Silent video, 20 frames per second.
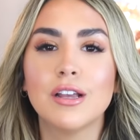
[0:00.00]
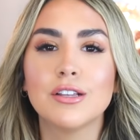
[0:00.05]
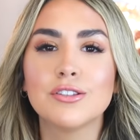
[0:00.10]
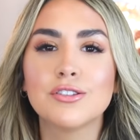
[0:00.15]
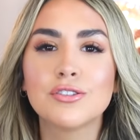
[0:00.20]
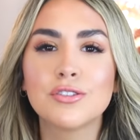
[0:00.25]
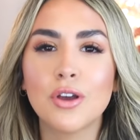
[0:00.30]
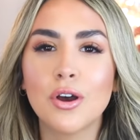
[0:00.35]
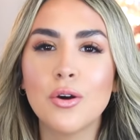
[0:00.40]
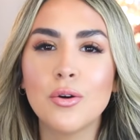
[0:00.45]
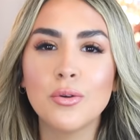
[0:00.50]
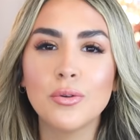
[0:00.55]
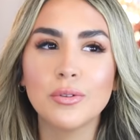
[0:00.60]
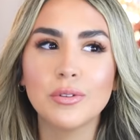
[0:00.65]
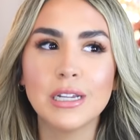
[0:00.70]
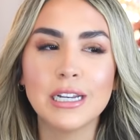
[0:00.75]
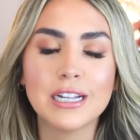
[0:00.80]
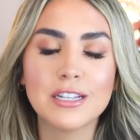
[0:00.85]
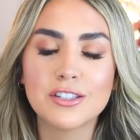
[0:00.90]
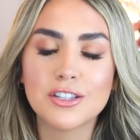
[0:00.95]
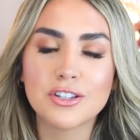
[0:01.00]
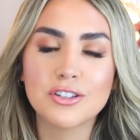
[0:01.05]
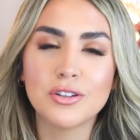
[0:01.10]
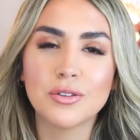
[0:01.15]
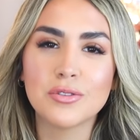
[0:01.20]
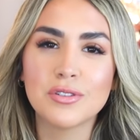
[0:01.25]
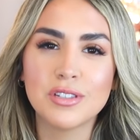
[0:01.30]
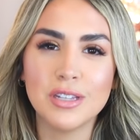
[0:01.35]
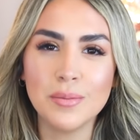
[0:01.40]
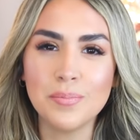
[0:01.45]
So, and it's just
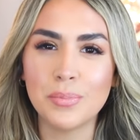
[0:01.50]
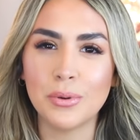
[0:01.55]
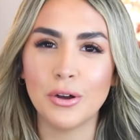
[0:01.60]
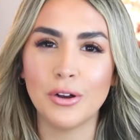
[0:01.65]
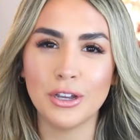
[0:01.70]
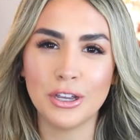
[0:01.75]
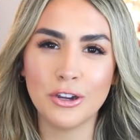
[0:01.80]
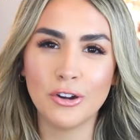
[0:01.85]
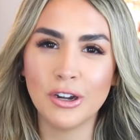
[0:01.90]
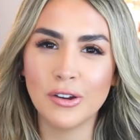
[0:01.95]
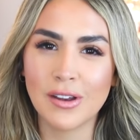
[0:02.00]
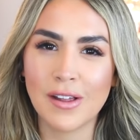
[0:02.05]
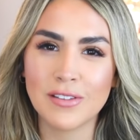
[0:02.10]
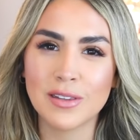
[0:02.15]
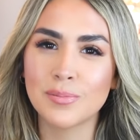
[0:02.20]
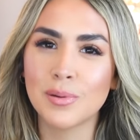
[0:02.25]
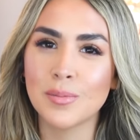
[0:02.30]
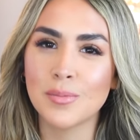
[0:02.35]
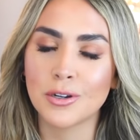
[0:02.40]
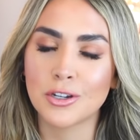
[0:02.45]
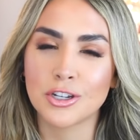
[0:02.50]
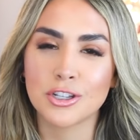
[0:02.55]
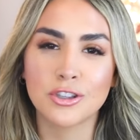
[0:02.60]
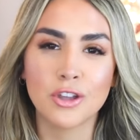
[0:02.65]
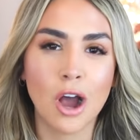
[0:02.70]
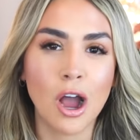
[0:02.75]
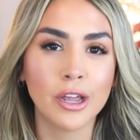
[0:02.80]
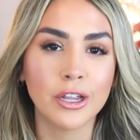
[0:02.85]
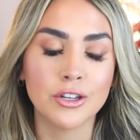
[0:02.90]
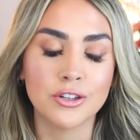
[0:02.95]
so simple. You don't even have to put much
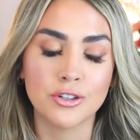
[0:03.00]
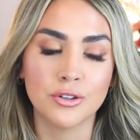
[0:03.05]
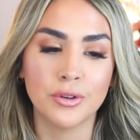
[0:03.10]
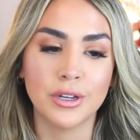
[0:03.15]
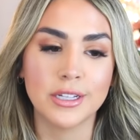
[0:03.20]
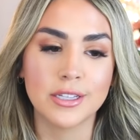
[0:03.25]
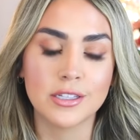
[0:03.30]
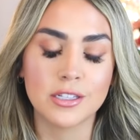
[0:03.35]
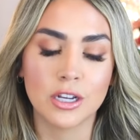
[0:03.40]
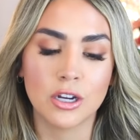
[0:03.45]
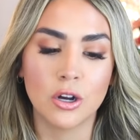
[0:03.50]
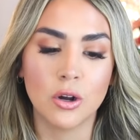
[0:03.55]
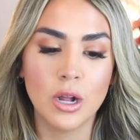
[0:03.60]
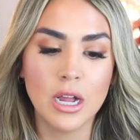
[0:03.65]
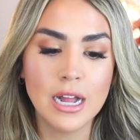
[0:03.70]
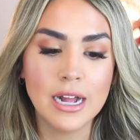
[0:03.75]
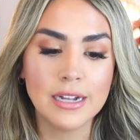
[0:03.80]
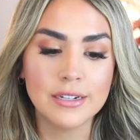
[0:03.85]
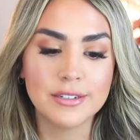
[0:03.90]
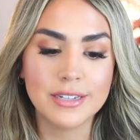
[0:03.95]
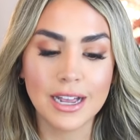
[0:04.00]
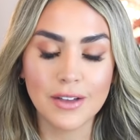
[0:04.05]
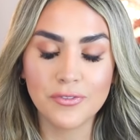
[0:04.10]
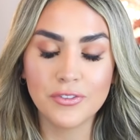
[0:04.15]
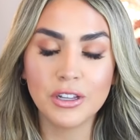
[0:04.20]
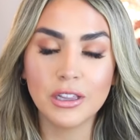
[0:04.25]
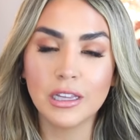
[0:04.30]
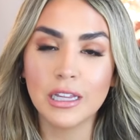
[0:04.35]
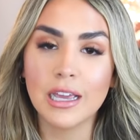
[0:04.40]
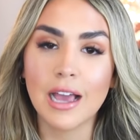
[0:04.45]
thought into it. So
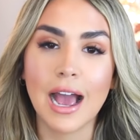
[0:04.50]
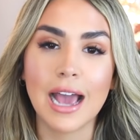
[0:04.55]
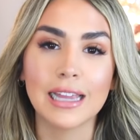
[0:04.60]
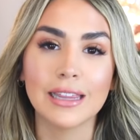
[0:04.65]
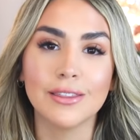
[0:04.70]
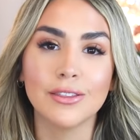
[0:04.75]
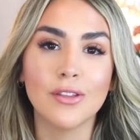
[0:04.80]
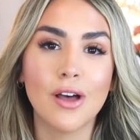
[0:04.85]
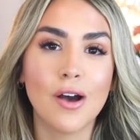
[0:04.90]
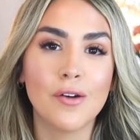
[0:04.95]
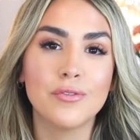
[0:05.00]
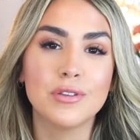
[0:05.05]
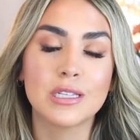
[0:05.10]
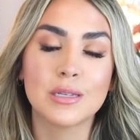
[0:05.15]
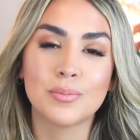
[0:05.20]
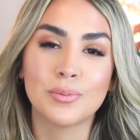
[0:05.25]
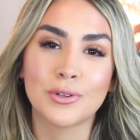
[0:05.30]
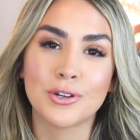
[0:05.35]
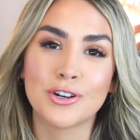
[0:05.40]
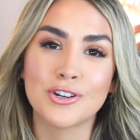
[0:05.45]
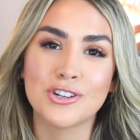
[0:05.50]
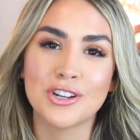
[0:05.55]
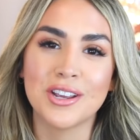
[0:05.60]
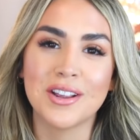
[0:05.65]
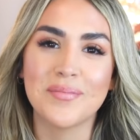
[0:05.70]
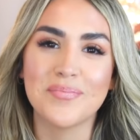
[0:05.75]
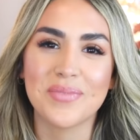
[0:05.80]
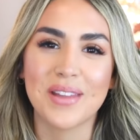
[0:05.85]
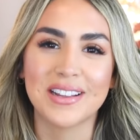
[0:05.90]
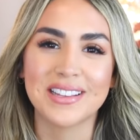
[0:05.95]
definitely I love
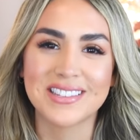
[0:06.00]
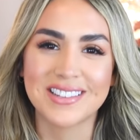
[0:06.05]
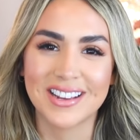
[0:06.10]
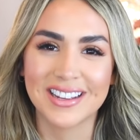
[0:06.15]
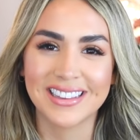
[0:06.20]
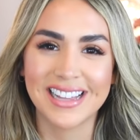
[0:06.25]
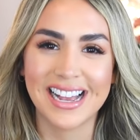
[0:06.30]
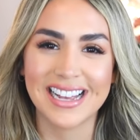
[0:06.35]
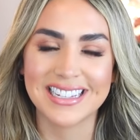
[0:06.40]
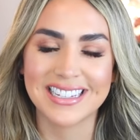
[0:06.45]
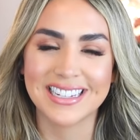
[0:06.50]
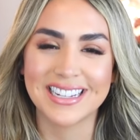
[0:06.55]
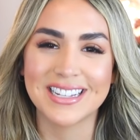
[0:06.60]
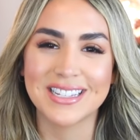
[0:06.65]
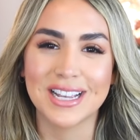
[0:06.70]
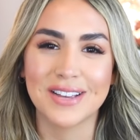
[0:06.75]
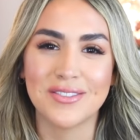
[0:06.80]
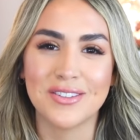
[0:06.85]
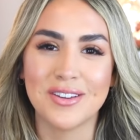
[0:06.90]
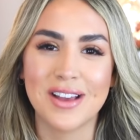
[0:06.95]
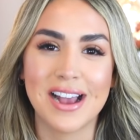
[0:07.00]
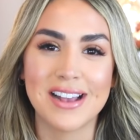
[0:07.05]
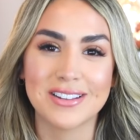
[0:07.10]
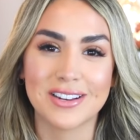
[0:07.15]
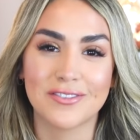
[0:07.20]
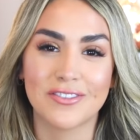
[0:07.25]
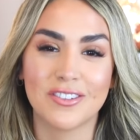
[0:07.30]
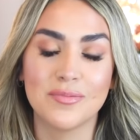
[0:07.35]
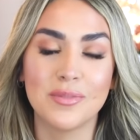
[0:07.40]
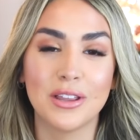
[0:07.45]
splurging on sunglasses. If you guys
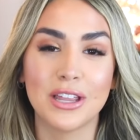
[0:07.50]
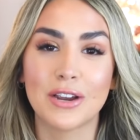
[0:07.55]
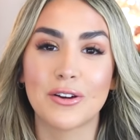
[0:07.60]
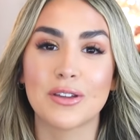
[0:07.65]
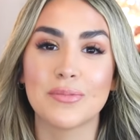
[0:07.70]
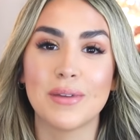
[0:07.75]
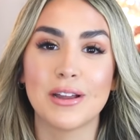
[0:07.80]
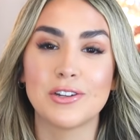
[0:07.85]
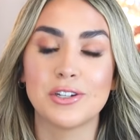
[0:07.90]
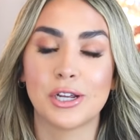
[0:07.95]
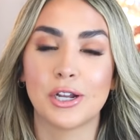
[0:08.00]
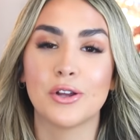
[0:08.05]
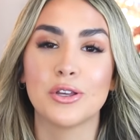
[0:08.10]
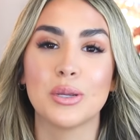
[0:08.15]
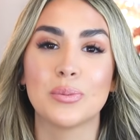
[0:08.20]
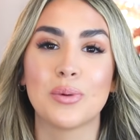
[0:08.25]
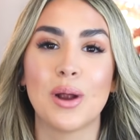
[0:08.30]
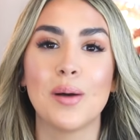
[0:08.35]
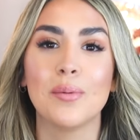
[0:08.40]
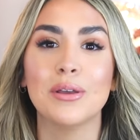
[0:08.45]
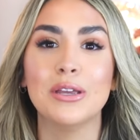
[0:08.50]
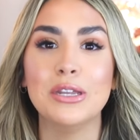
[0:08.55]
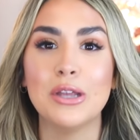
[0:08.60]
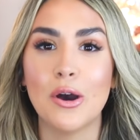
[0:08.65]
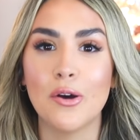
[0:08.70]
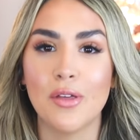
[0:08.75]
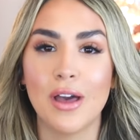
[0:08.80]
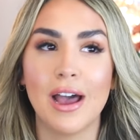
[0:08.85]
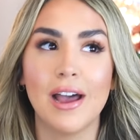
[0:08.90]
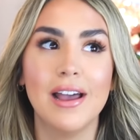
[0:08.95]
are familiar with my channel, you probably
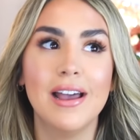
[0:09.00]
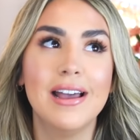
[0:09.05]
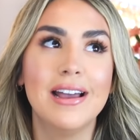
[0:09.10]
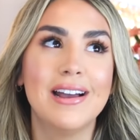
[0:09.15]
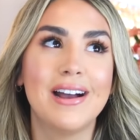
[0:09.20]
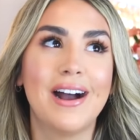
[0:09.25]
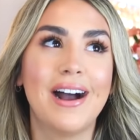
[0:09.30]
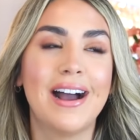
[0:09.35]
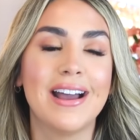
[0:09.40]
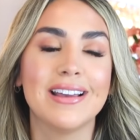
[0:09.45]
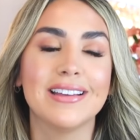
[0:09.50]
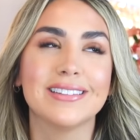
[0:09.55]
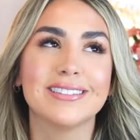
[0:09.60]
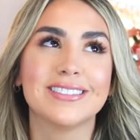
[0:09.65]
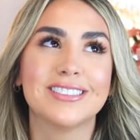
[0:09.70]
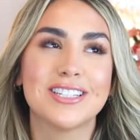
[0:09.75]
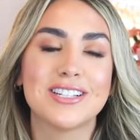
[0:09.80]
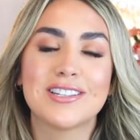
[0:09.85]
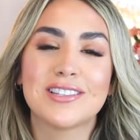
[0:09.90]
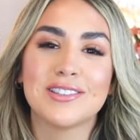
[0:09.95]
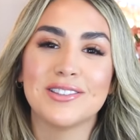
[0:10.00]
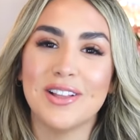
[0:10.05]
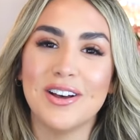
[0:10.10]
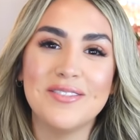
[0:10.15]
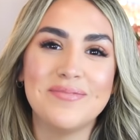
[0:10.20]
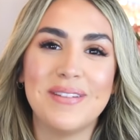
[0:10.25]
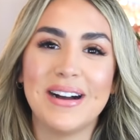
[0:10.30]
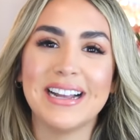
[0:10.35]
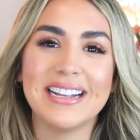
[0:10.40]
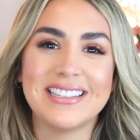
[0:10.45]
know that I just
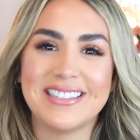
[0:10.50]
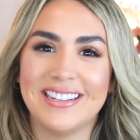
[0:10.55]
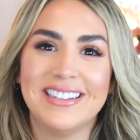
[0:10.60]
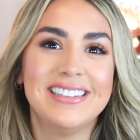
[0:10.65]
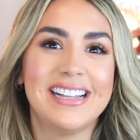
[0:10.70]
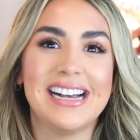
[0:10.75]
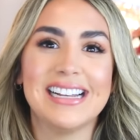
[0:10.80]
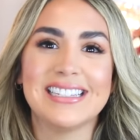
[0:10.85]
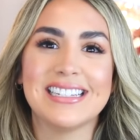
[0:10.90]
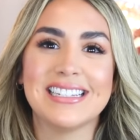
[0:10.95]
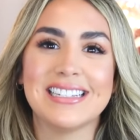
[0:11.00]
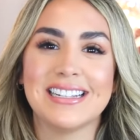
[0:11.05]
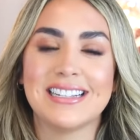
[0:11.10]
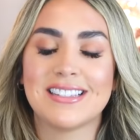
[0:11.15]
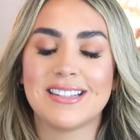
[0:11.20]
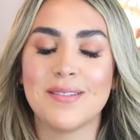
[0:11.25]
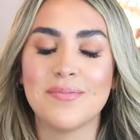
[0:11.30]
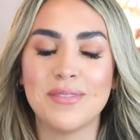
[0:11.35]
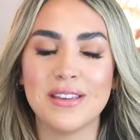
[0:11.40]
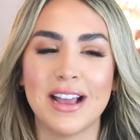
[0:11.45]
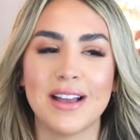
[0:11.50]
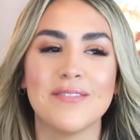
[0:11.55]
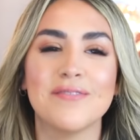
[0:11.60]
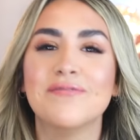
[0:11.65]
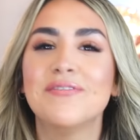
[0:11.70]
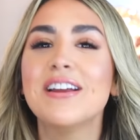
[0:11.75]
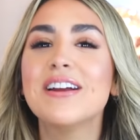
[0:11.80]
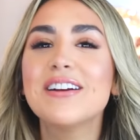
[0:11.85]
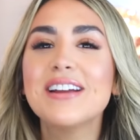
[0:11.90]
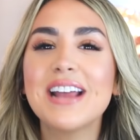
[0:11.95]
love buying sunglasses. It's something
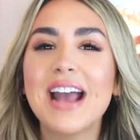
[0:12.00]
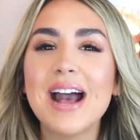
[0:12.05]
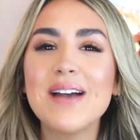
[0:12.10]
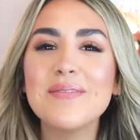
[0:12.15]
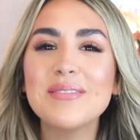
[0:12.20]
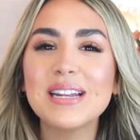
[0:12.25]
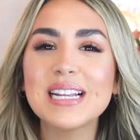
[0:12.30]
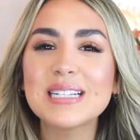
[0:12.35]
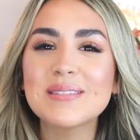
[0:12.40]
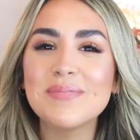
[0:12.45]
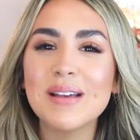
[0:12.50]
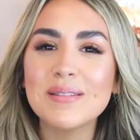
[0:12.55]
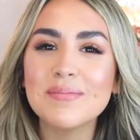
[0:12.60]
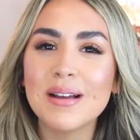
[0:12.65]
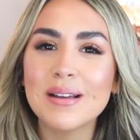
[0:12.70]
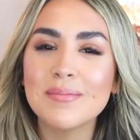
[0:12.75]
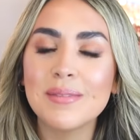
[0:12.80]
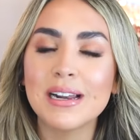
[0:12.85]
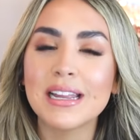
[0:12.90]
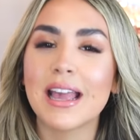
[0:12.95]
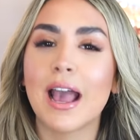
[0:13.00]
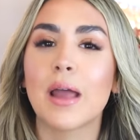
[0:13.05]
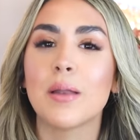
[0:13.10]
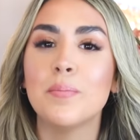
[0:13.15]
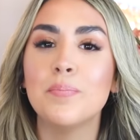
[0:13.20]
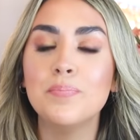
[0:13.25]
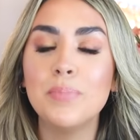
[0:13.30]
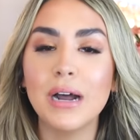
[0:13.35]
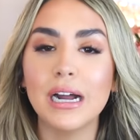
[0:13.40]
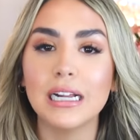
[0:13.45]
I'm very happy to spend my money
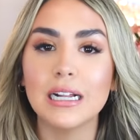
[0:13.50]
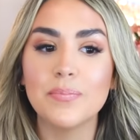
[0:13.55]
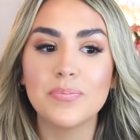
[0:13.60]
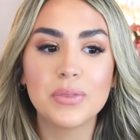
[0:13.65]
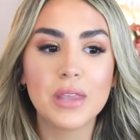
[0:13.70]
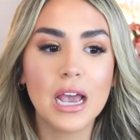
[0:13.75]
on. But